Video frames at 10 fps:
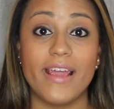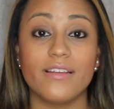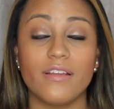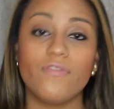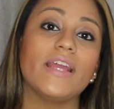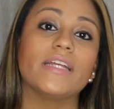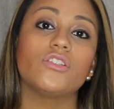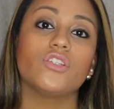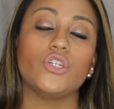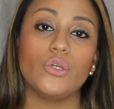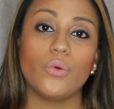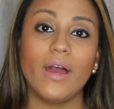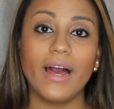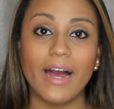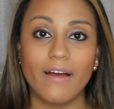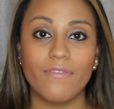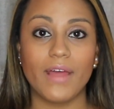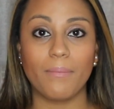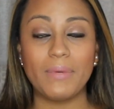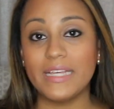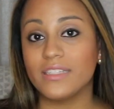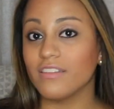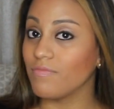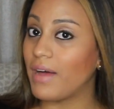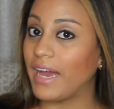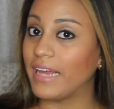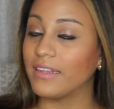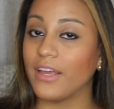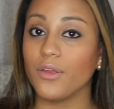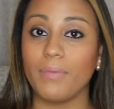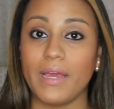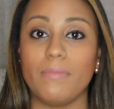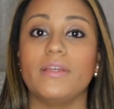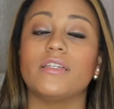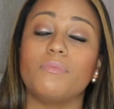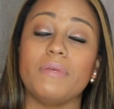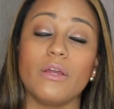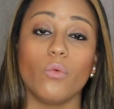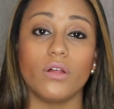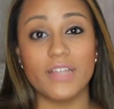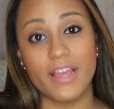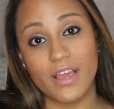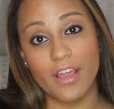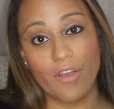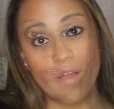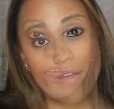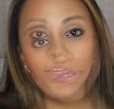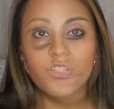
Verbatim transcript: in advance so you have that peace of mind that your baby is being well taken care of.